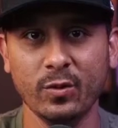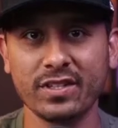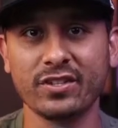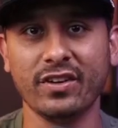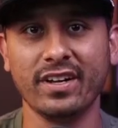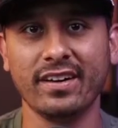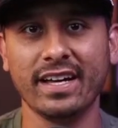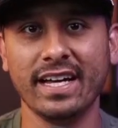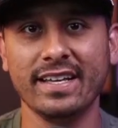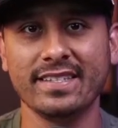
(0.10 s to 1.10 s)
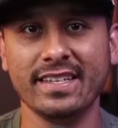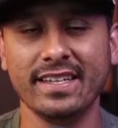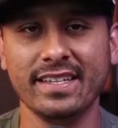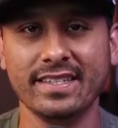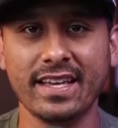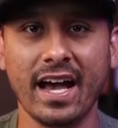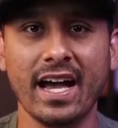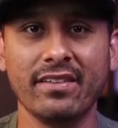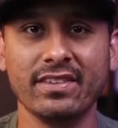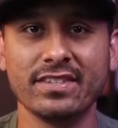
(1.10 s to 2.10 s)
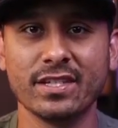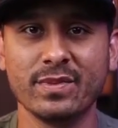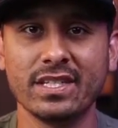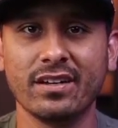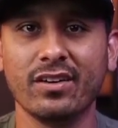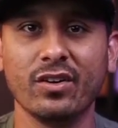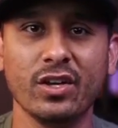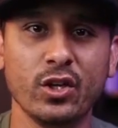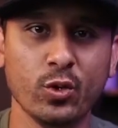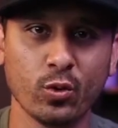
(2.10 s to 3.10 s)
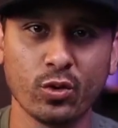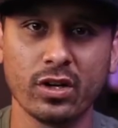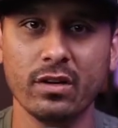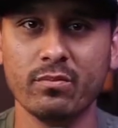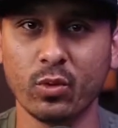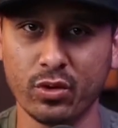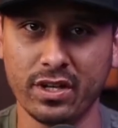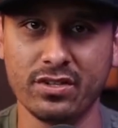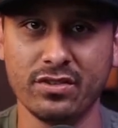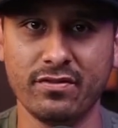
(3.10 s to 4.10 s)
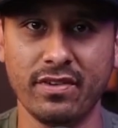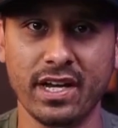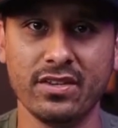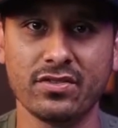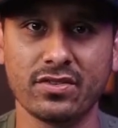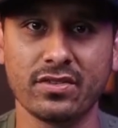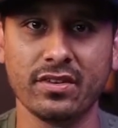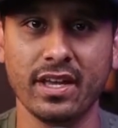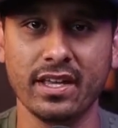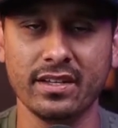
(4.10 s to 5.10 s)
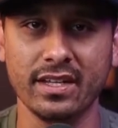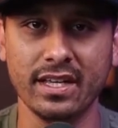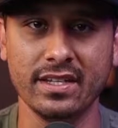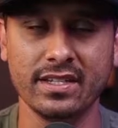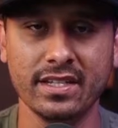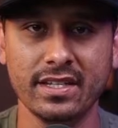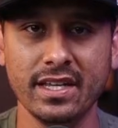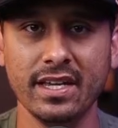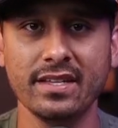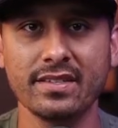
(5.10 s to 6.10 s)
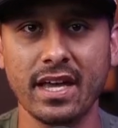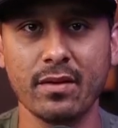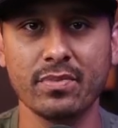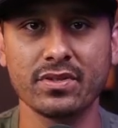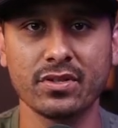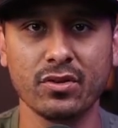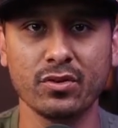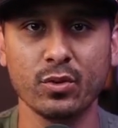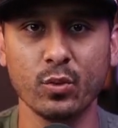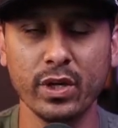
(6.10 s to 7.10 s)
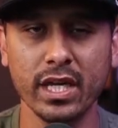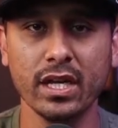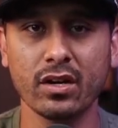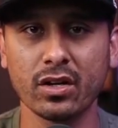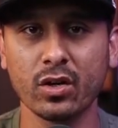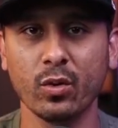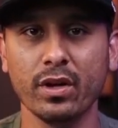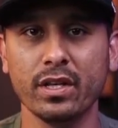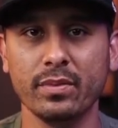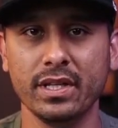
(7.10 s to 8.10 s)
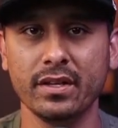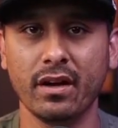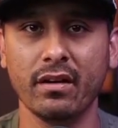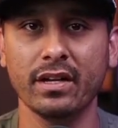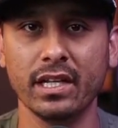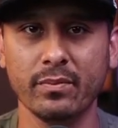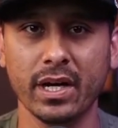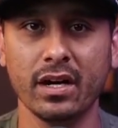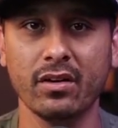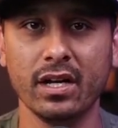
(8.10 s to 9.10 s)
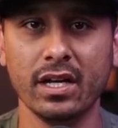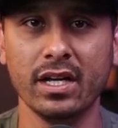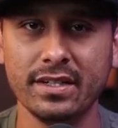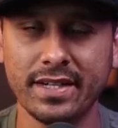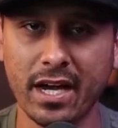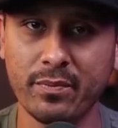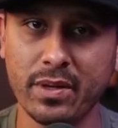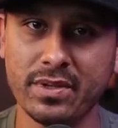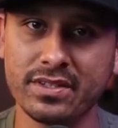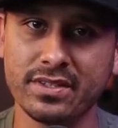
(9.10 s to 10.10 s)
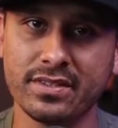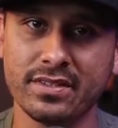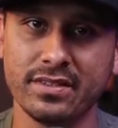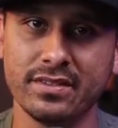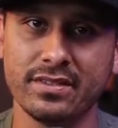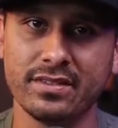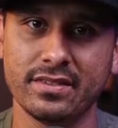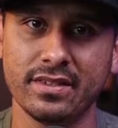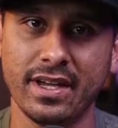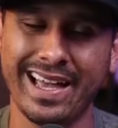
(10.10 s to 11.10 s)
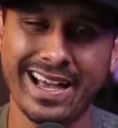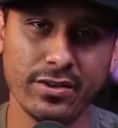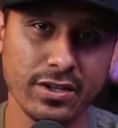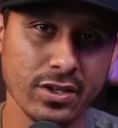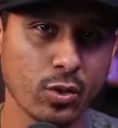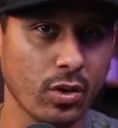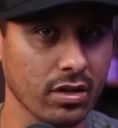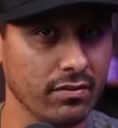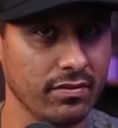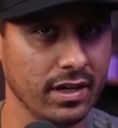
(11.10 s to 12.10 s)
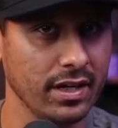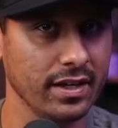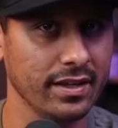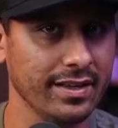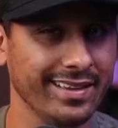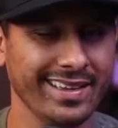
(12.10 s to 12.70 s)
What's going on, guys? It is Ivan Simental, your mortgage advisor. And in today's episode, we are going to be talking about down payment assistance. How do you qualify?